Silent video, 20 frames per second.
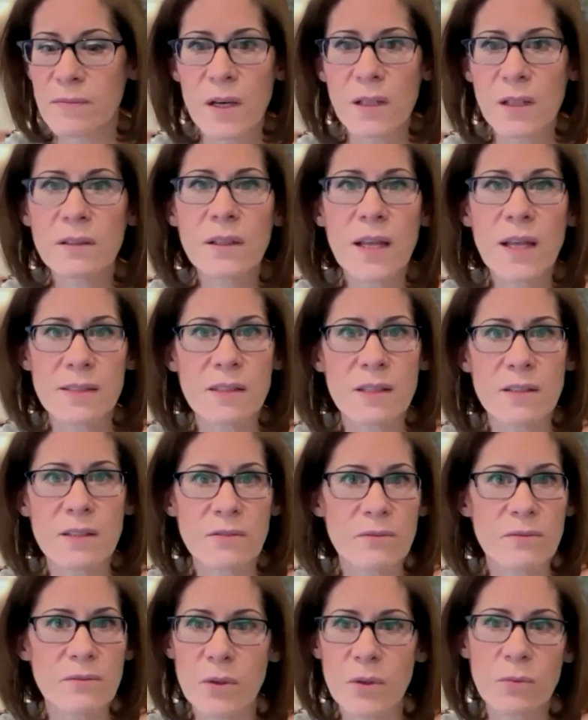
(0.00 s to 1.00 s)
less
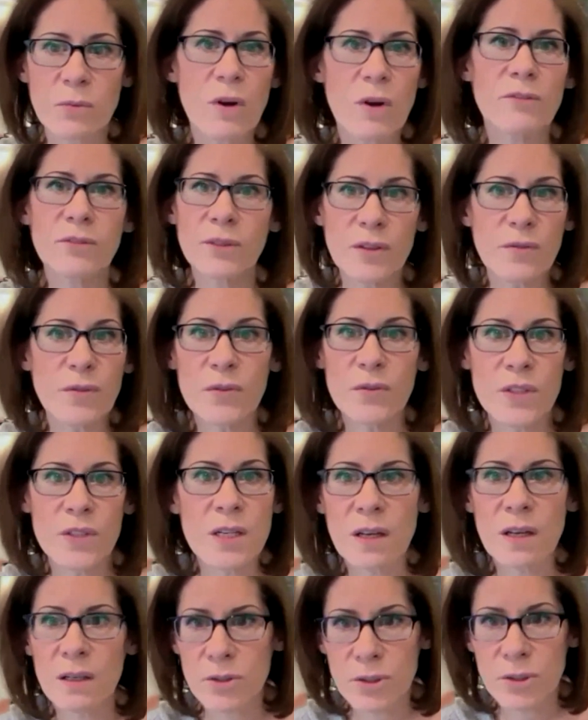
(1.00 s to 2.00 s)
than roughly
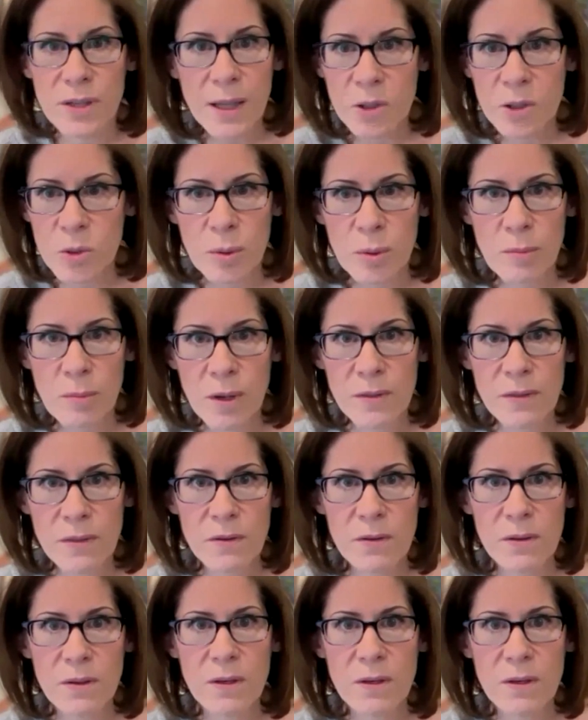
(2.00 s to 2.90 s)
$1,500 per month?